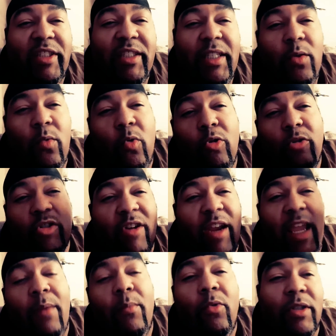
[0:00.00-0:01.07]
sequels or
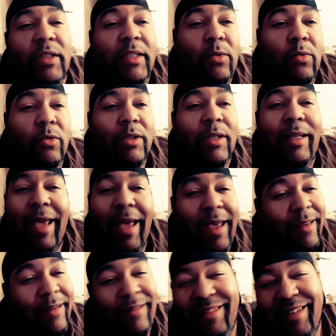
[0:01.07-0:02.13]
8 more sequels. Yeah,
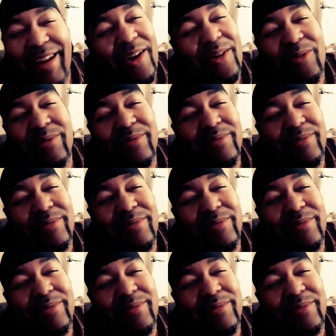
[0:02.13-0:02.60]
no.